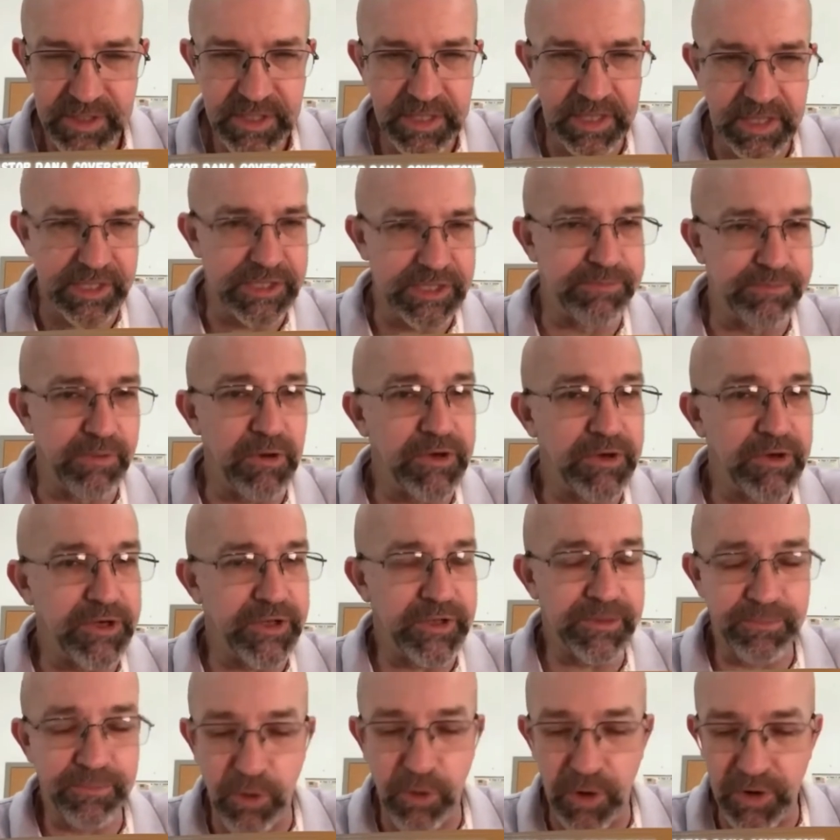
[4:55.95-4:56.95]
It exploded to
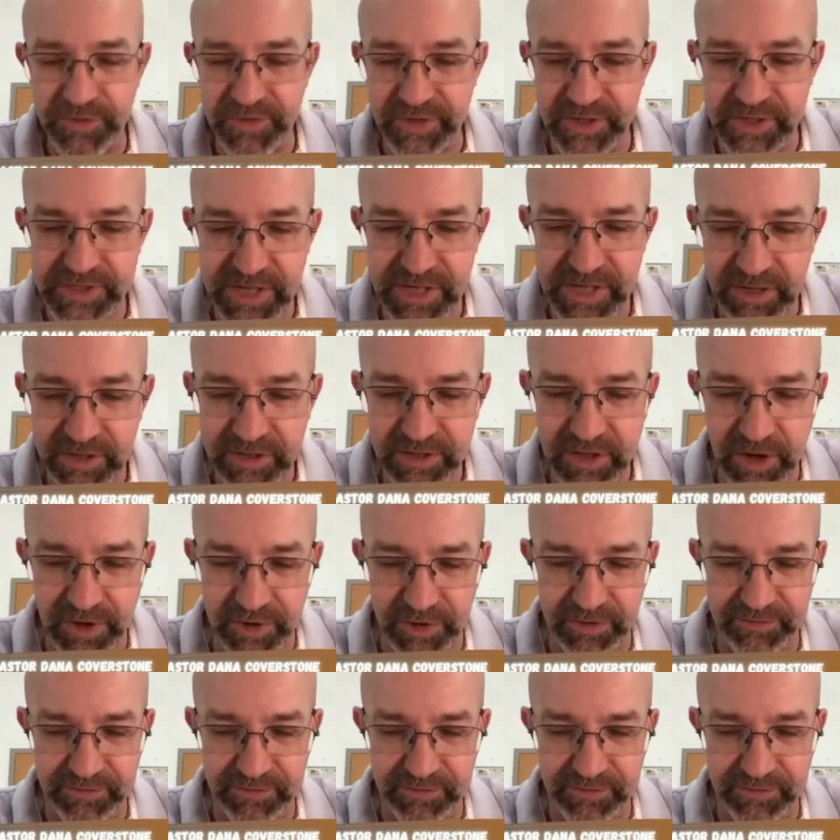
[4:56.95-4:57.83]
the point that his hair caught on